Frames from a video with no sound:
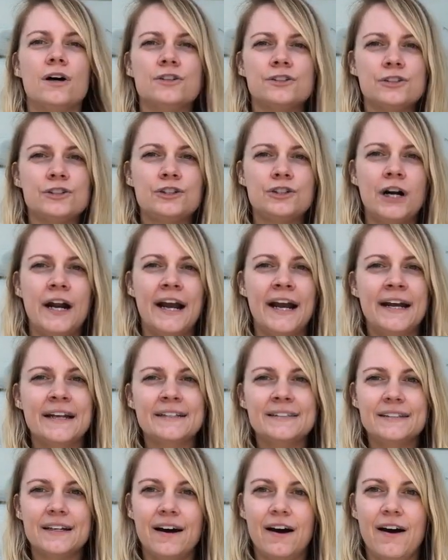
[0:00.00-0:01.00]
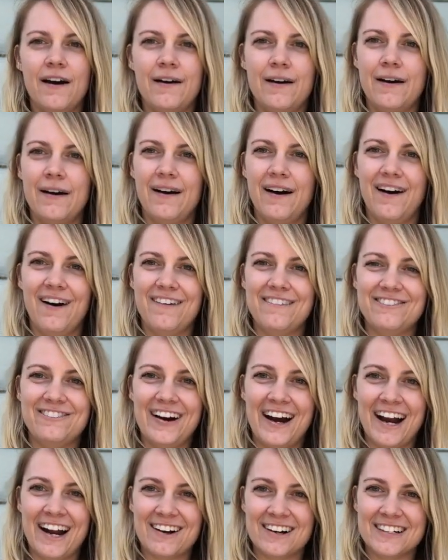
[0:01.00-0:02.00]
strand of
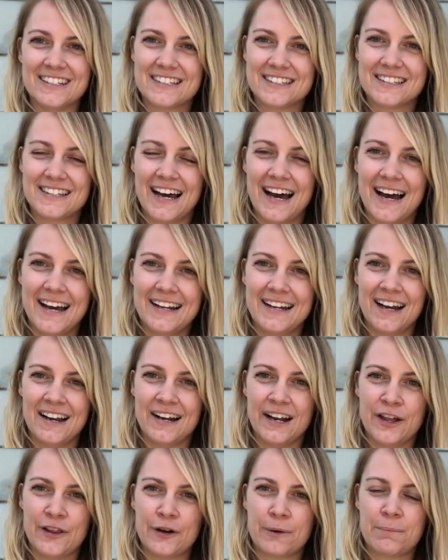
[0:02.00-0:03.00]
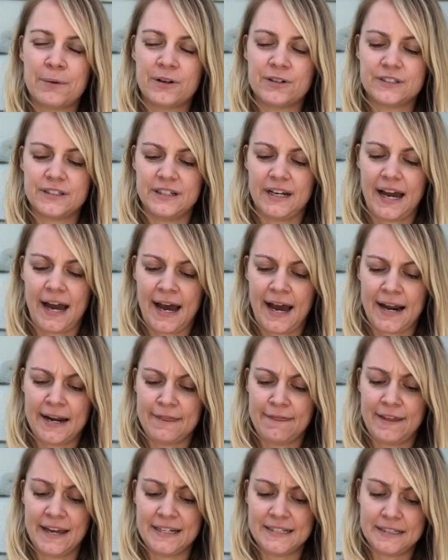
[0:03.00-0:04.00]
virus that another person had
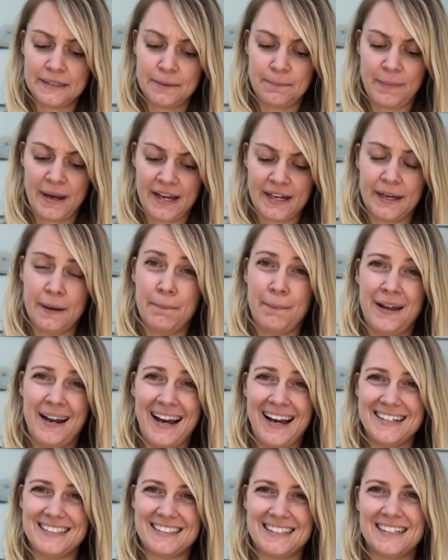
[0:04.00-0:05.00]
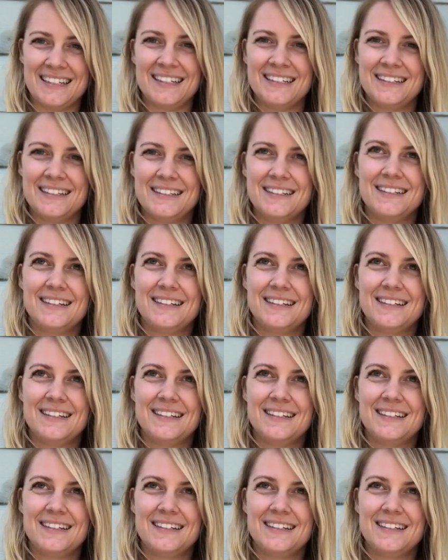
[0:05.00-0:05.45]
and they didn't make it, but I did.